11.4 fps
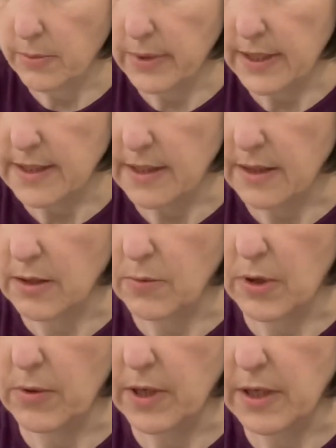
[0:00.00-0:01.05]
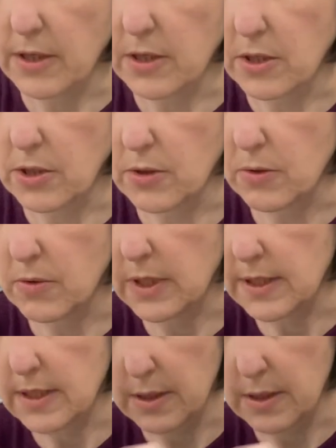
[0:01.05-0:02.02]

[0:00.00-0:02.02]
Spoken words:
basically what we're going to do is